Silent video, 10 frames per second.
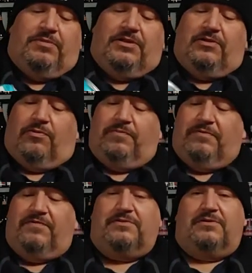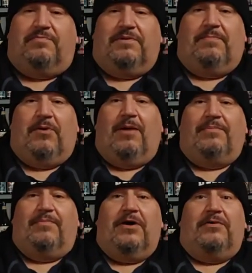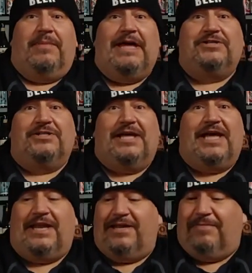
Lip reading: And, you know, I mean, if this was a big bomber bottle, imagine that, eh?